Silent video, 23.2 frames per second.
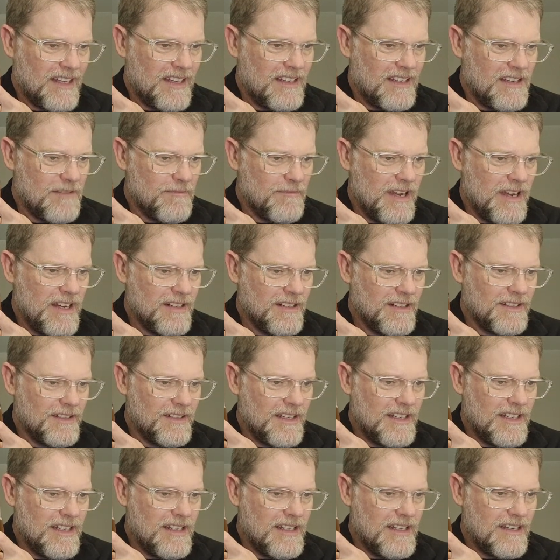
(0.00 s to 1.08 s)
You've been on
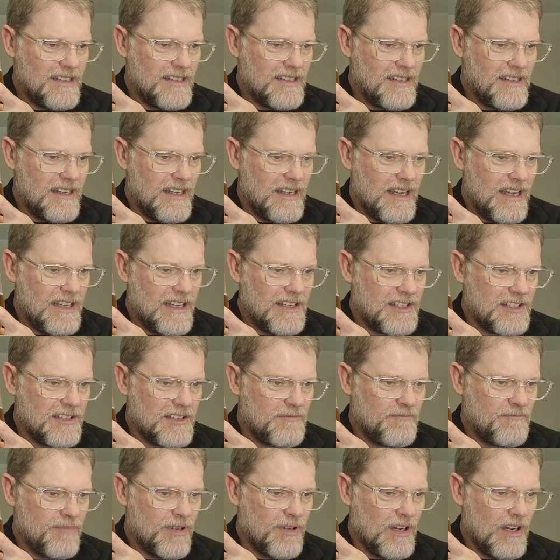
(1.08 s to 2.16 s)
the
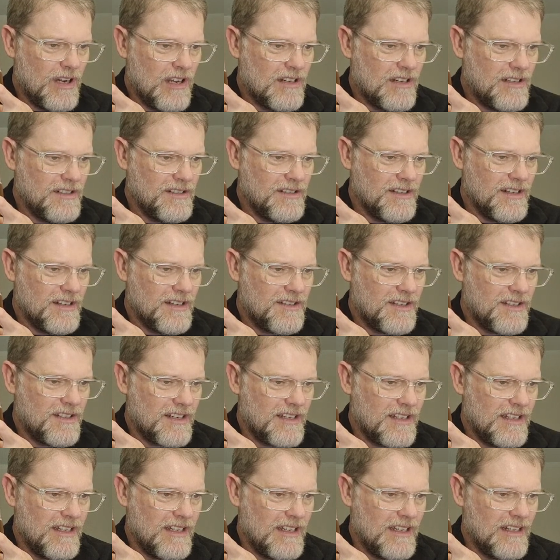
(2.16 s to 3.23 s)
Espolon
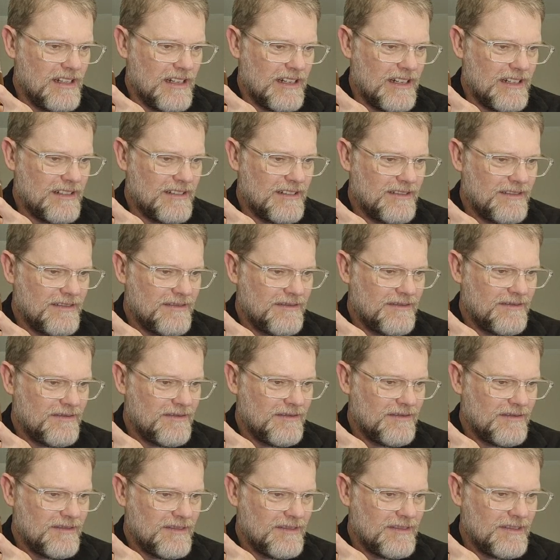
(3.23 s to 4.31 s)
tequila,
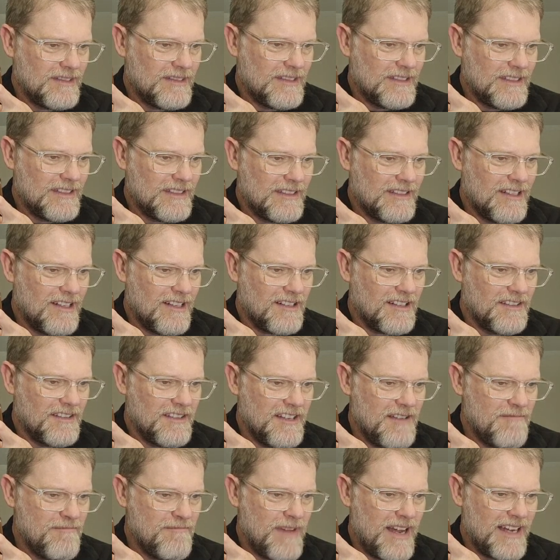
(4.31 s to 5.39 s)
knocking
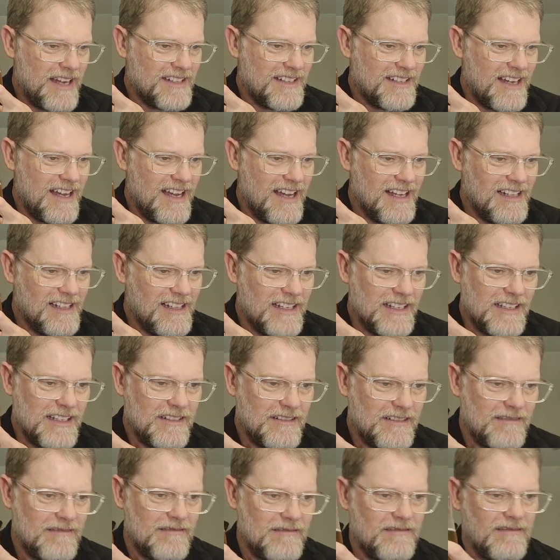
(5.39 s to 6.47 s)
them back daily.
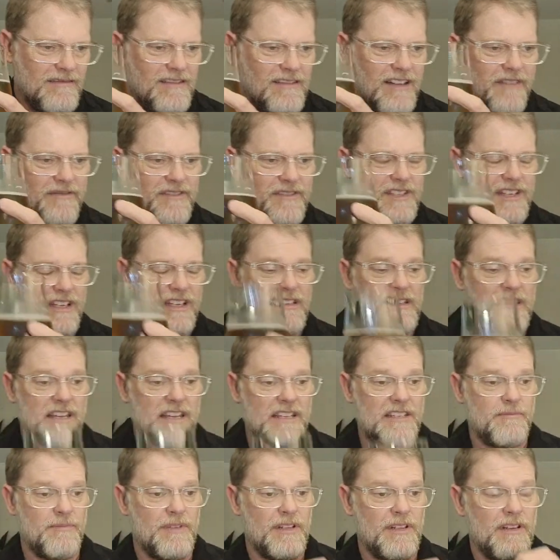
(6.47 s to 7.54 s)
Oh, I haven't seen the
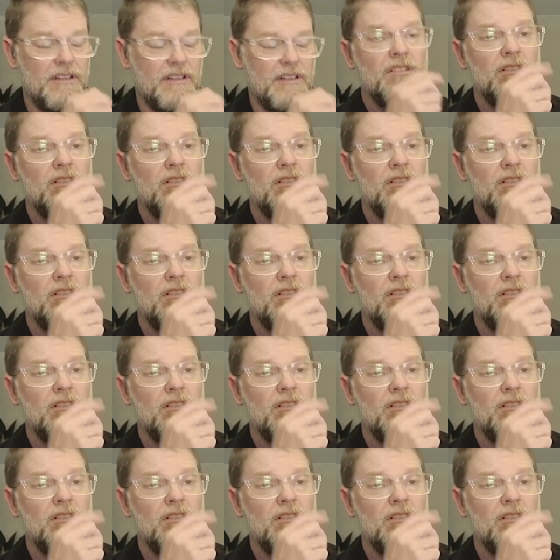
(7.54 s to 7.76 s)
Espolon.